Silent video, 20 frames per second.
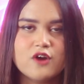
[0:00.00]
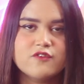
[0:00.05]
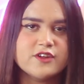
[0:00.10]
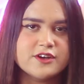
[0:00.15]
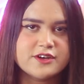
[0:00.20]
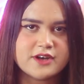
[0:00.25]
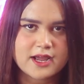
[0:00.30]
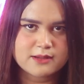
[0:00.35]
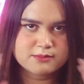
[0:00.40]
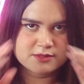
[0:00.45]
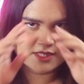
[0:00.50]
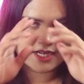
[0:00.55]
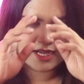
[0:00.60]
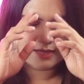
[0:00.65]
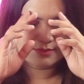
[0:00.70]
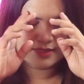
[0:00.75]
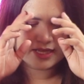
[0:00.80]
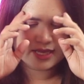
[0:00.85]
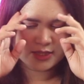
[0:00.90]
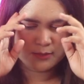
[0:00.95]
All of the
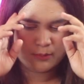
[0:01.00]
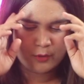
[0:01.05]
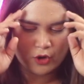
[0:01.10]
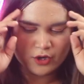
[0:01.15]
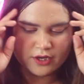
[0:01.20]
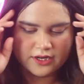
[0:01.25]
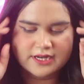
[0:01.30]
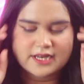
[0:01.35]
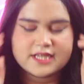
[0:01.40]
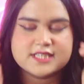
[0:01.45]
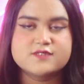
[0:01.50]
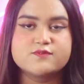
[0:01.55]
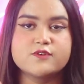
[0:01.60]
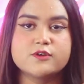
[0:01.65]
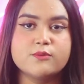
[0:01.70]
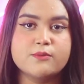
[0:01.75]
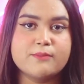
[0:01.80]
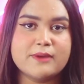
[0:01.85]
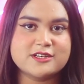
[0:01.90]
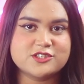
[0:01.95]
timestamps and the product links will
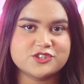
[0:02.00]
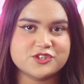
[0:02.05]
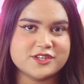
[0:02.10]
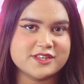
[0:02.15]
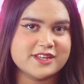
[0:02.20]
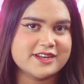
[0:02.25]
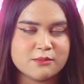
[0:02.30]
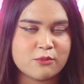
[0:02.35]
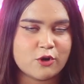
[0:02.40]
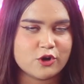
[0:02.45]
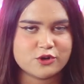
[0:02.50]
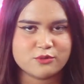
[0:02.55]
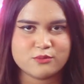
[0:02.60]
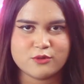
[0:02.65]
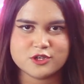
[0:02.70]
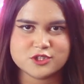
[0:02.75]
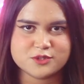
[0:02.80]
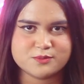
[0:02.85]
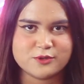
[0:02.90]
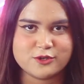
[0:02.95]
be mentioned in the bottom
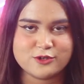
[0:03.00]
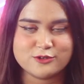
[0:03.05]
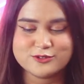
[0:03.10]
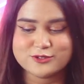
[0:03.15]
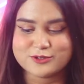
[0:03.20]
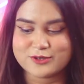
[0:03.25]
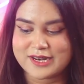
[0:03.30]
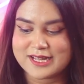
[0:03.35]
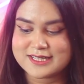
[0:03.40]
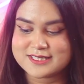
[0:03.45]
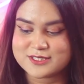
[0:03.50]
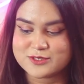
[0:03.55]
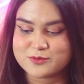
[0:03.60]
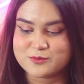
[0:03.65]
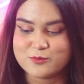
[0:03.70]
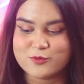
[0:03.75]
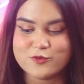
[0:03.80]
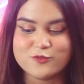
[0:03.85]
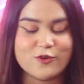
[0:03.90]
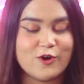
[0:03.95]
box video. So let's
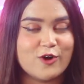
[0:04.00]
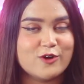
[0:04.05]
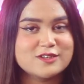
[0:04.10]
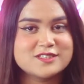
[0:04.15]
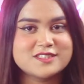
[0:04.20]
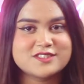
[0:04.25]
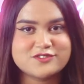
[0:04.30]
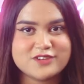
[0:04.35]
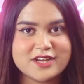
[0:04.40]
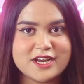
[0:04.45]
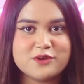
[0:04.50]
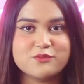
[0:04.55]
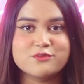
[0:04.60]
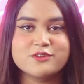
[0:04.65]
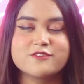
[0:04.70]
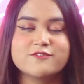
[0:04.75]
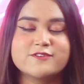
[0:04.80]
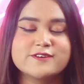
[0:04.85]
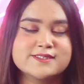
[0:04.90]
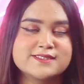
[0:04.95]
move on straight
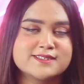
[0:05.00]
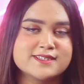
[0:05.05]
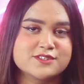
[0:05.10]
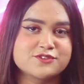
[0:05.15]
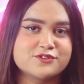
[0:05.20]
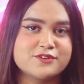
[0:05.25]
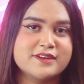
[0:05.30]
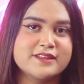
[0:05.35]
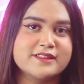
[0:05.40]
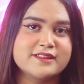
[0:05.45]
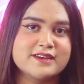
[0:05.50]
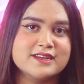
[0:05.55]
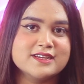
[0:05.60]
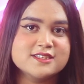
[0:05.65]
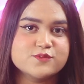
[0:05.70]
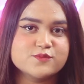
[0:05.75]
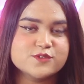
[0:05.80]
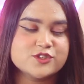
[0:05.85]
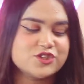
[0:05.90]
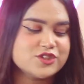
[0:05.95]
with the first sunscreen in the
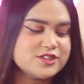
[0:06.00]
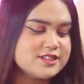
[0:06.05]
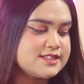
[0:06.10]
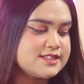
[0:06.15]
list, which